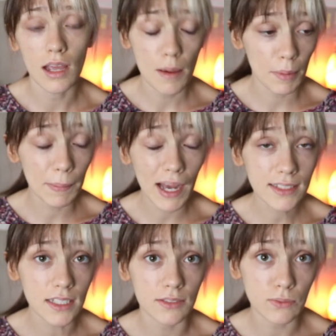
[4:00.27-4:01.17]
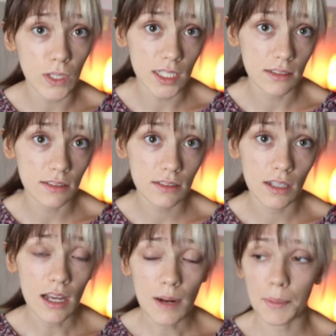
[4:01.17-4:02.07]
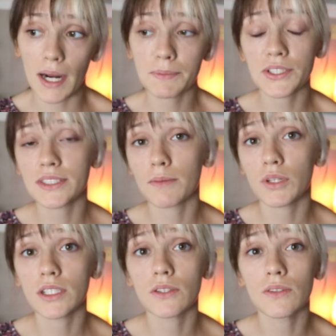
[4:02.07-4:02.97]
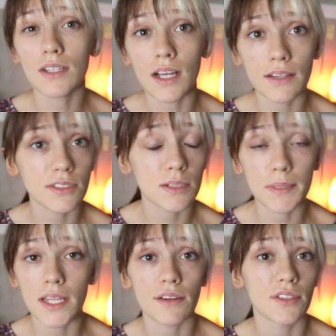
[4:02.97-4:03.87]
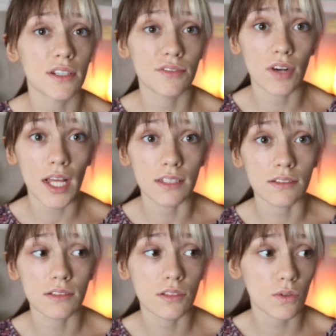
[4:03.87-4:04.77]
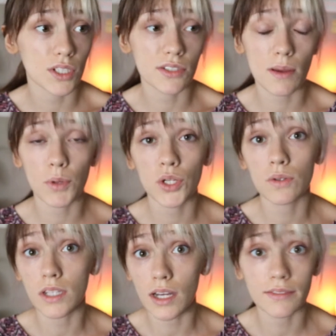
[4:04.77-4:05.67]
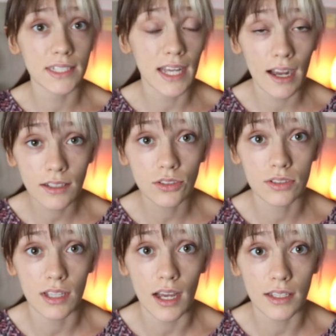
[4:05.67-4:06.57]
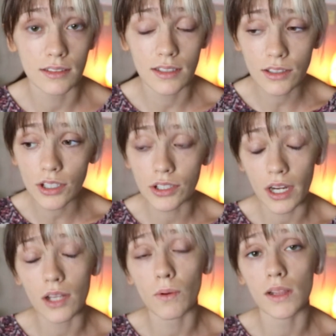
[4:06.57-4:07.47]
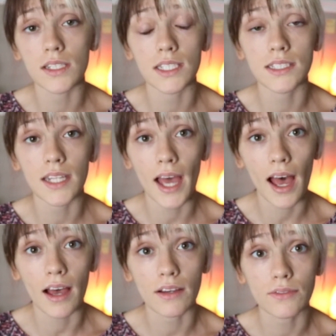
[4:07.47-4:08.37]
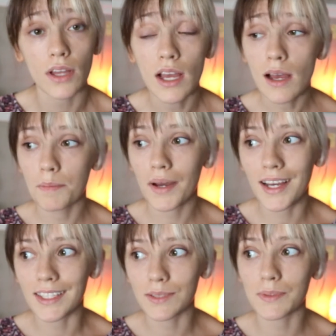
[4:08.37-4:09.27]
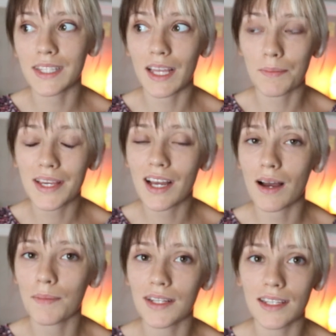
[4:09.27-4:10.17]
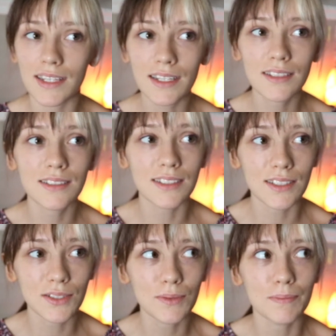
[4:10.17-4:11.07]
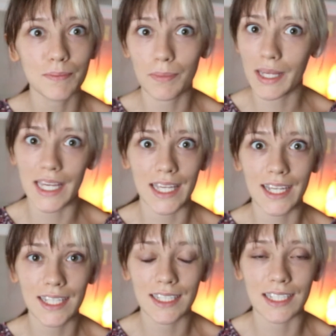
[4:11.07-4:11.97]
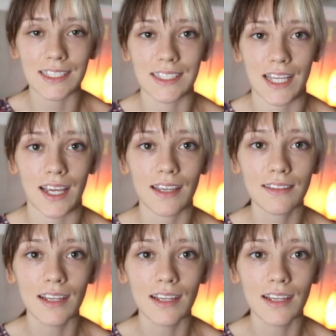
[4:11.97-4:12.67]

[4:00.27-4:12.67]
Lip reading: but positive ones. Perhaps you're someone who loves to be there for their friends, or you're someone who loves to exercise. These are great qualities to have. But when they become a little too big, let's say,